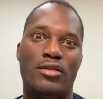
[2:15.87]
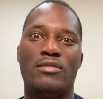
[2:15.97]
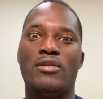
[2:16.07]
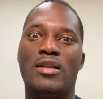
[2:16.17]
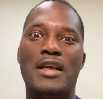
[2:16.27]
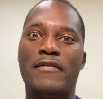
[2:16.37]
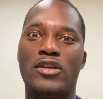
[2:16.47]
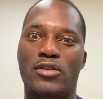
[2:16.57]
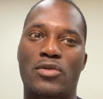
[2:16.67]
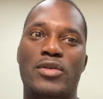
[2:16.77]
you never
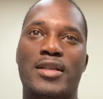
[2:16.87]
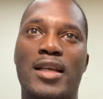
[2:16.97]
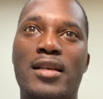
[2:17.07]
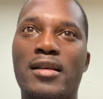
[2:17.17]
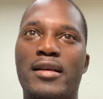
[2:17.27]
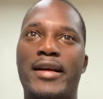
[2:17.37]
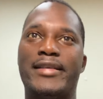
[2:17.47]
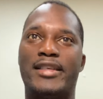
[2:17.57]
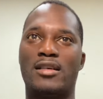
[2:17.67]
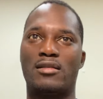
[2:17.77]
notice it
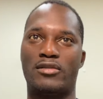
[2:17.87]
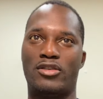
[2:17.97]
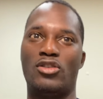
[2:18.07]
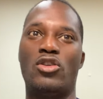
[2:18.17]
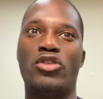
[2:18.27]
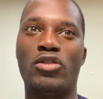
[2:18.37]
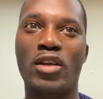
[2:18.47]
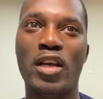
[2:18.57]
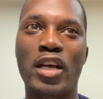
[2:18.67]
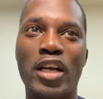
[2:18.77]
until you
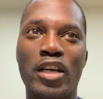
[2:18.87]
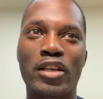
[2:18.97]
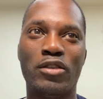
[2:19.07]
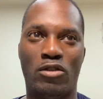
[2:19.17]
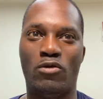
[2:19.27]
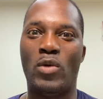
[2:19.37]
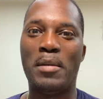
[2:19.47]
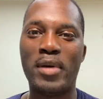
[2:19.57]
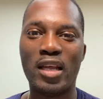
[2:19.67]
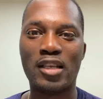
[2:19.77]
1
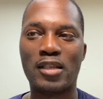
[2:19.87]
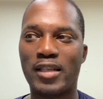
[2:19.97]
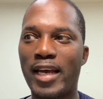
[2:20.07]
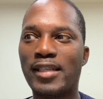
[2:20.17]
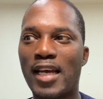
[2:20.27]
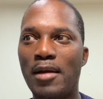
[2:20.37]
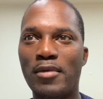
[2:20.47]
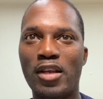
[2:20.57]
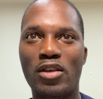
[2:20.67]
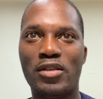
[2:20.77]
minute it's nighttime,
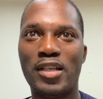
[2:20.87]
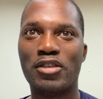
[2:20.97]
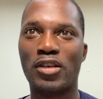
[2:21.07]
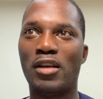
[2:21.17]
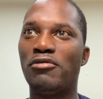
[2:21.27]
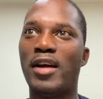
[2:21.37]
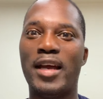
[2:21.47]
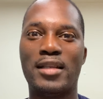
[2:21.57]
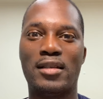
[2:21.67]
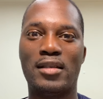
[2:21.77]
then you see the
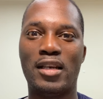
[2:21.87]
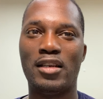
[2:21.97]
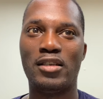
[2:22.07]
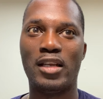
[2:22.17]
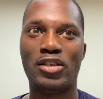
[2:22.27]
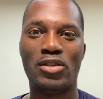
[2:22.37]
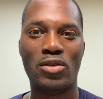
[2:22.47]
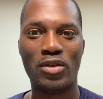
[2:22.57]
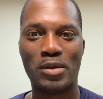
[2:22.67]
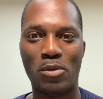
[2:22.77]
sunrise, and then the next you know
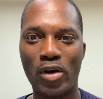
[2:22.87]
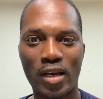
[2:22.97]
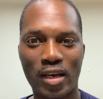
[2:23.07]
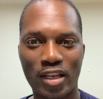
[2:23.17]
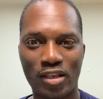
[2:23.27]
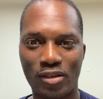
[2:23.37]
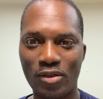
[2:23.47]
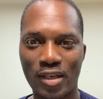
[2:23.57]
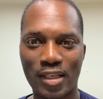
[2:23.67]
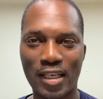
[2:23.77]
it's morning and you're
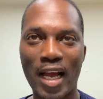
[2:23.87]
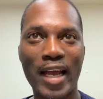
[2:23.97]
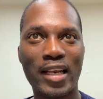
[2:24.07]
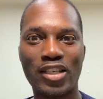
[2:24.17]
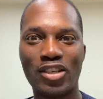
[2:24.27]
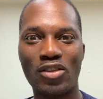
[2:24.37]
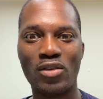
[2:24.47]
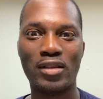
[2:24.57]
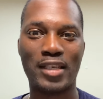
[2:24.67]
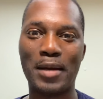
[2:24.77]
in the sky, and next you know
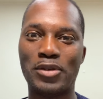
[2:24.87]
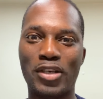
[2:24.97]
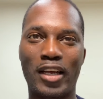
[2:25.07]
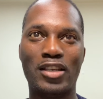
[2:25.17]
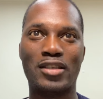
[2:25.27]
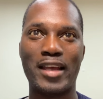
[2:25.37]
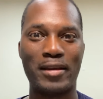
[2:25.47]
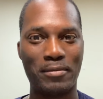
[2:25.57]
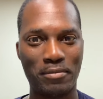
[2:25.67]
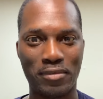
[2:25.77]
the time changed
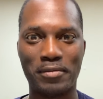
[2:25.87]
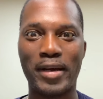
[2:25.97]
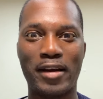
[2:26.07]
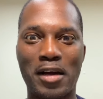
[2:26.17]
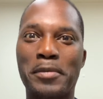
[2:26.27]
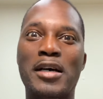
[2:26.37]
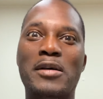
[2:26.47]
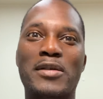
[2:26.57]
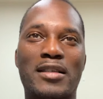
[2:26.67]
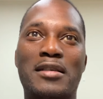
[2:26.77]
like by a couple
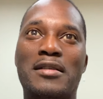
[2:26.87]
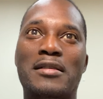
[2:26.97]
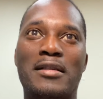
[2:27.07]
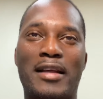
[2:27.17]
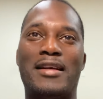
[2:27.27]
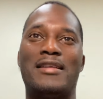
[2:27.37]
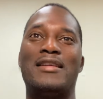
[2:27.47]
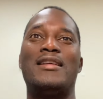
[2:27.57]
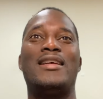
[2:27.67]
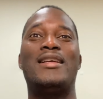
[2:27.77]
hours. Like,
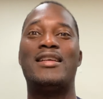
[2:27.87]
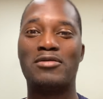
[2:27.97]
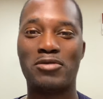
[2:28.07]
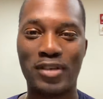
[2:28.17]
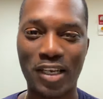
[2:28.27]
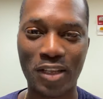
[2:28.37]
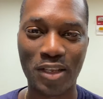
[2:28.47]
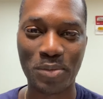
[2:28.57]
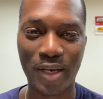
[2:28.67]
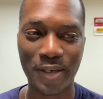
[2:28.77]
it's
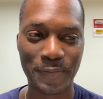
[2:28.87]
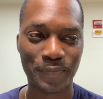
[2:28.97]
ridiculous. But